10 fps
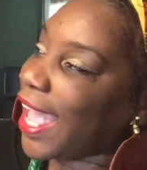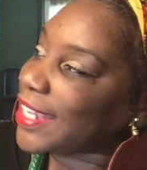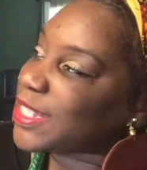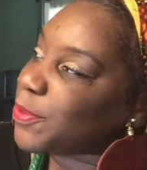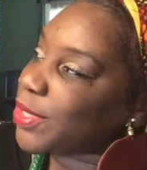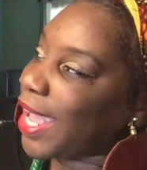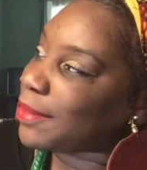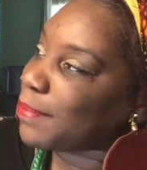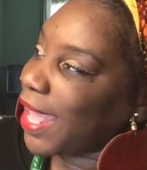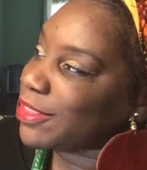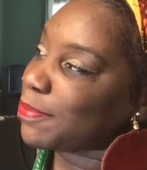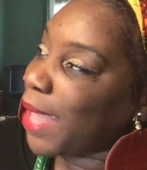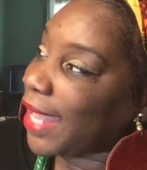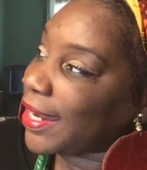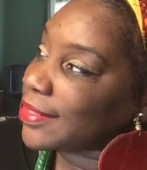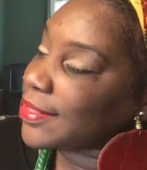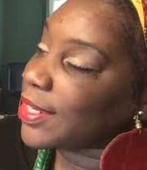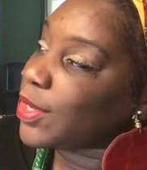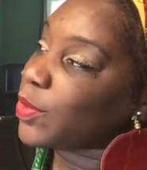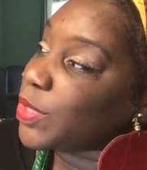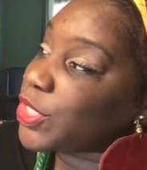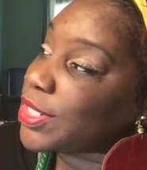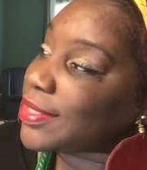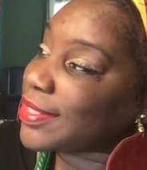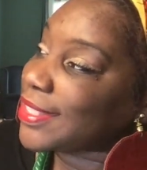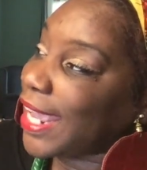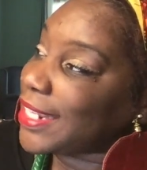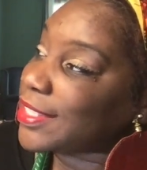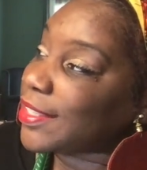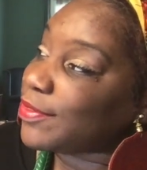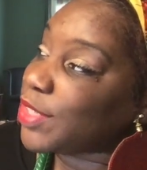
expert at mathematics, which is the science of